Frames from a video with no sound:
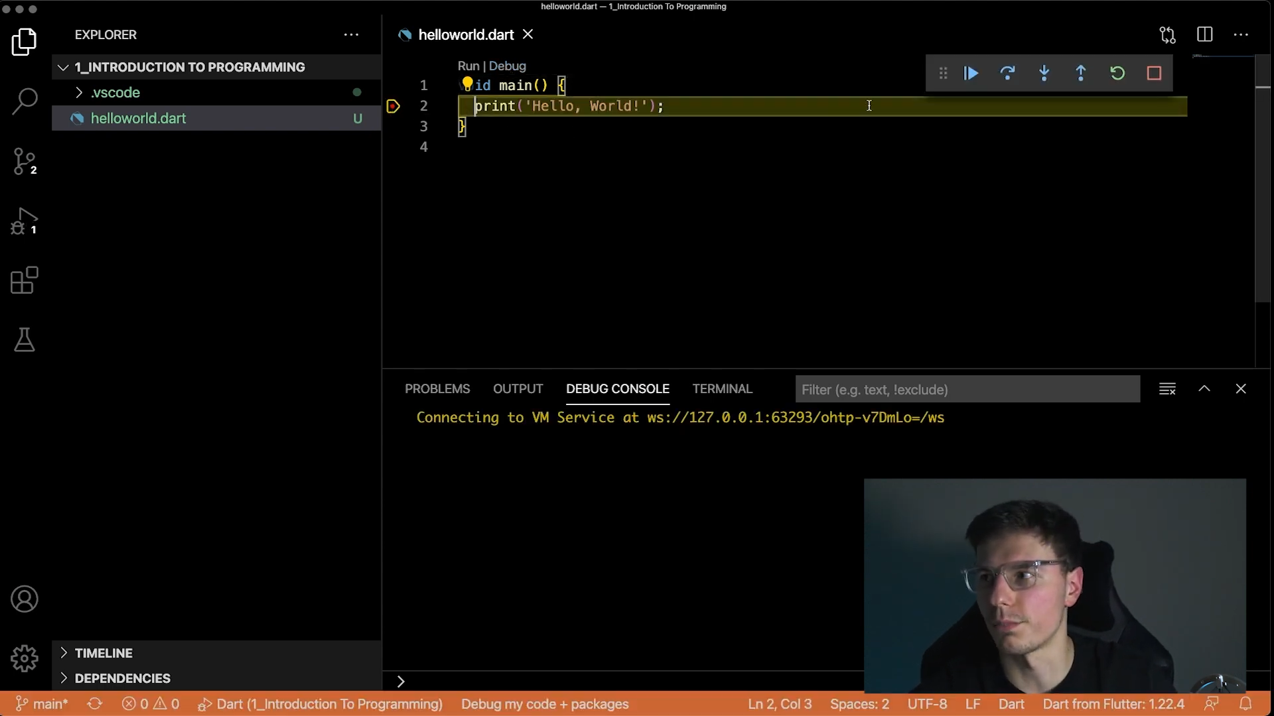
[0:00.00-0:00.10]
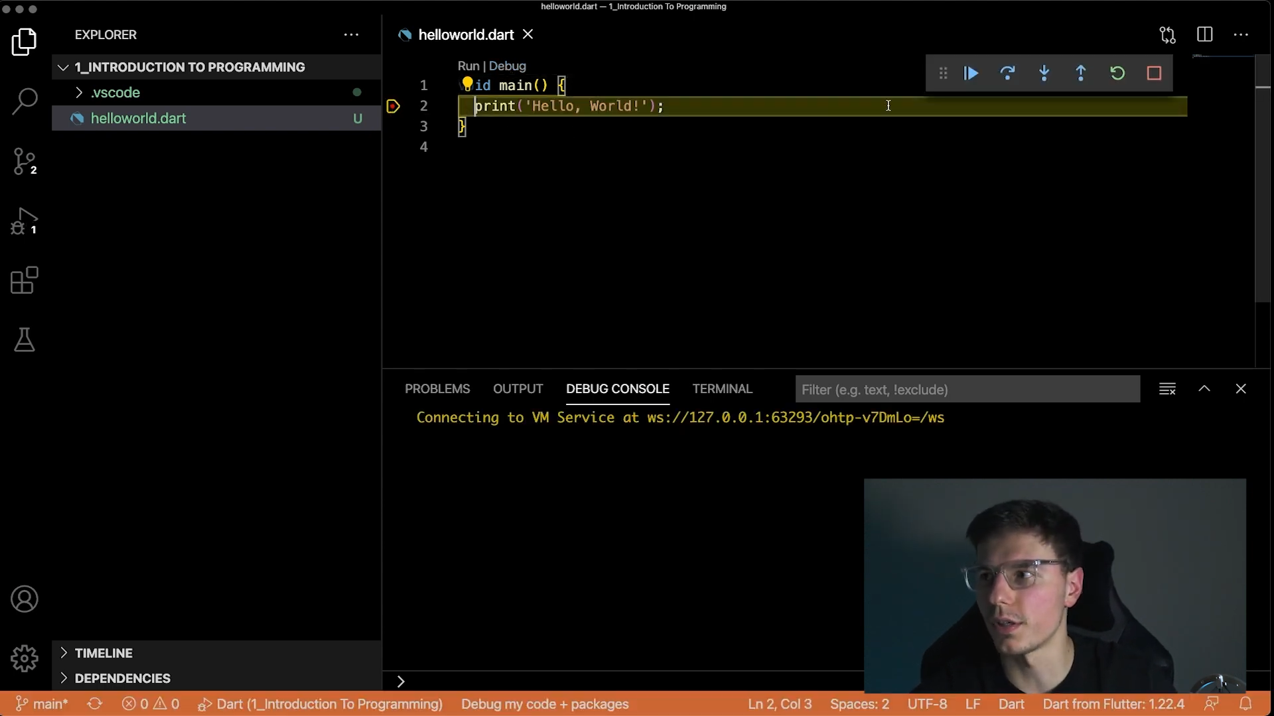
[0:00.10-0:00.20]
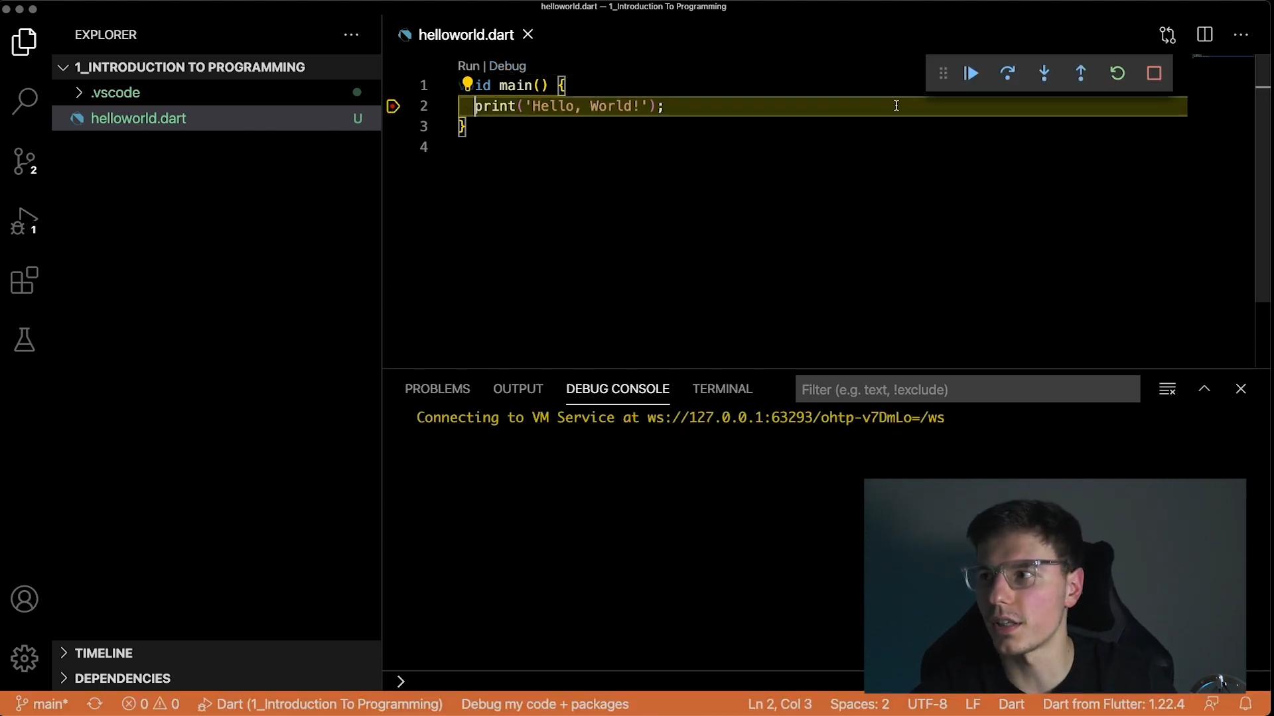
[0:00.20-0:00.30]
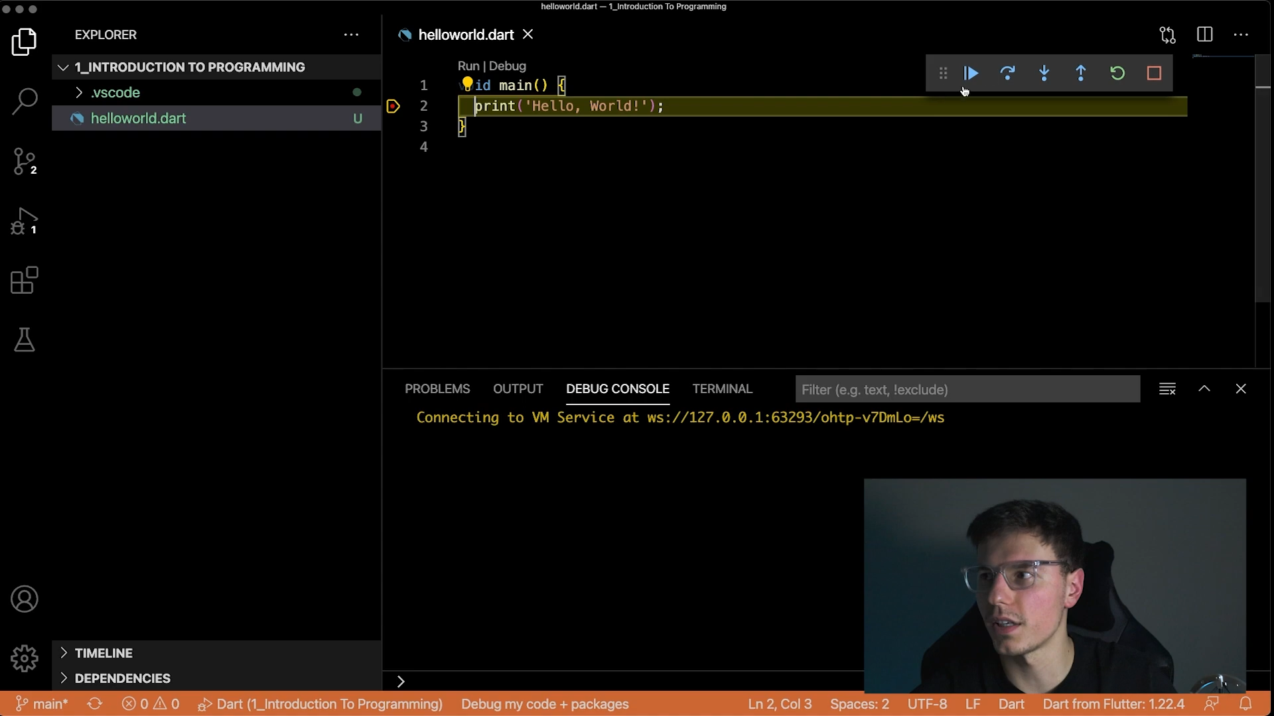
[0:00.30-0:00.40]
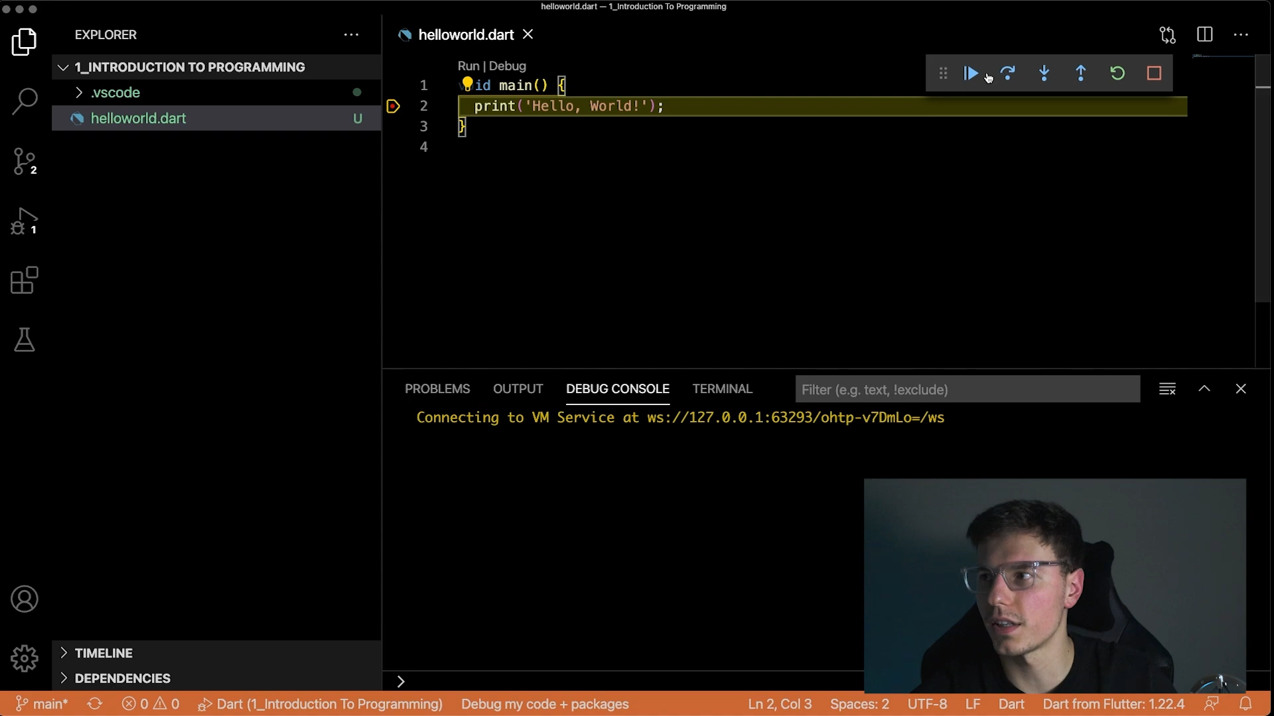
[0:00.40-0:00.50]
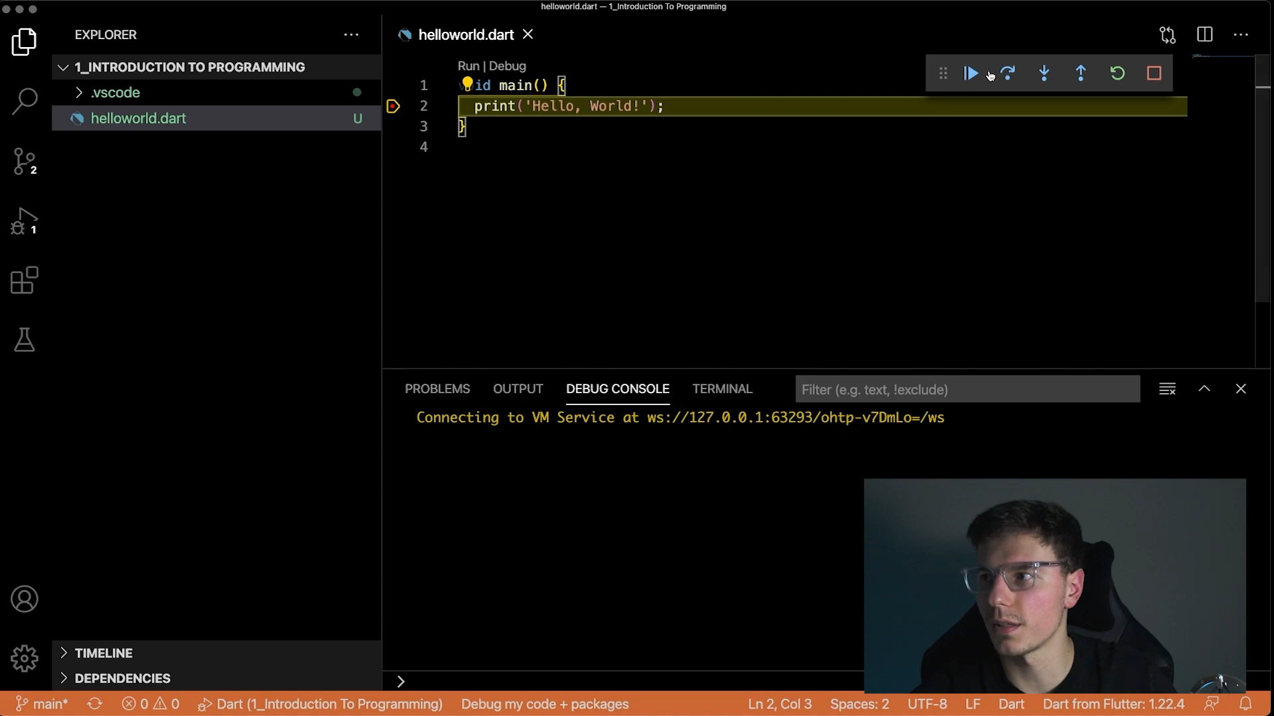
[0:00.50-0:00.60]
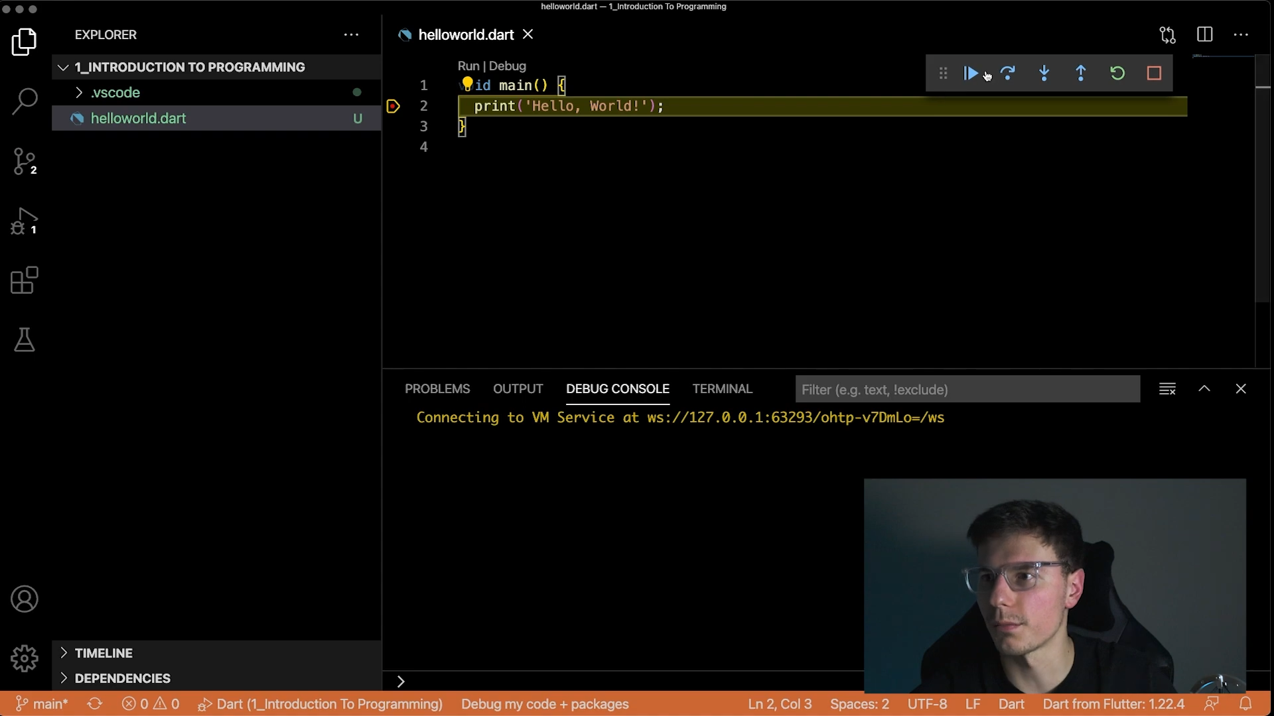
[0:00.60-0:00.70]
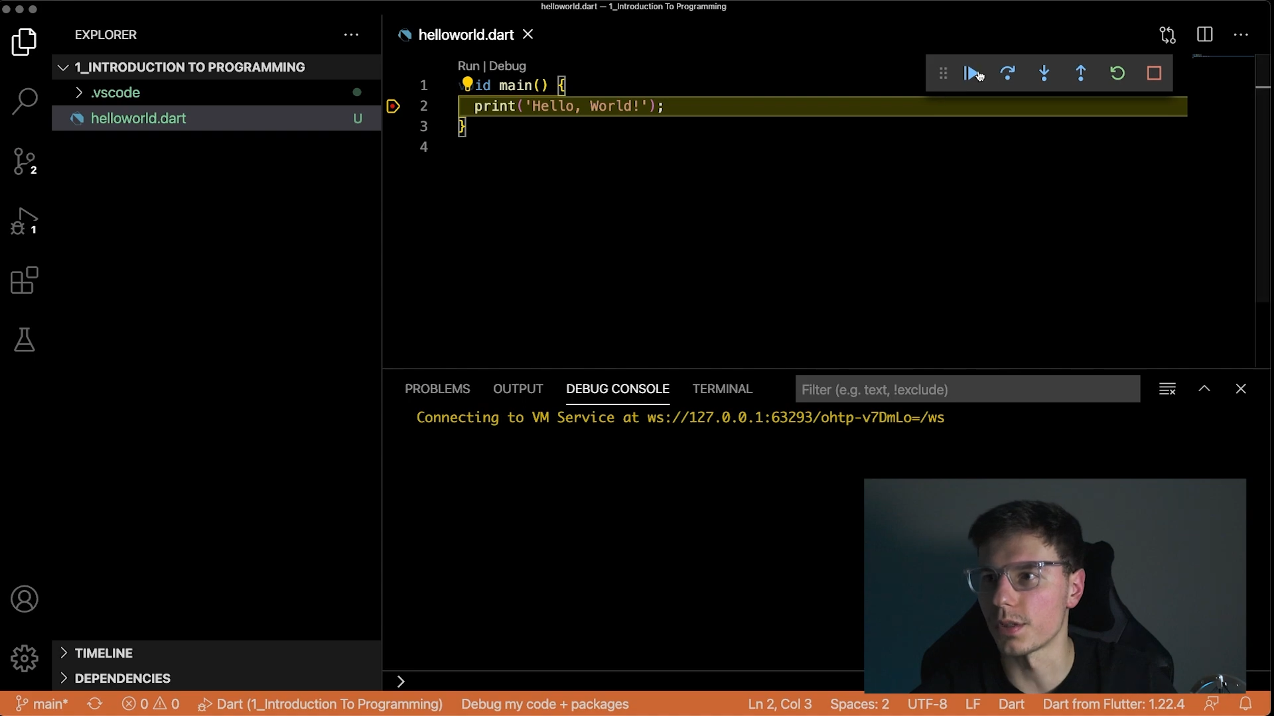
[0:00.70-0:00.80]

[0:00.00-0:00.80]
print anything,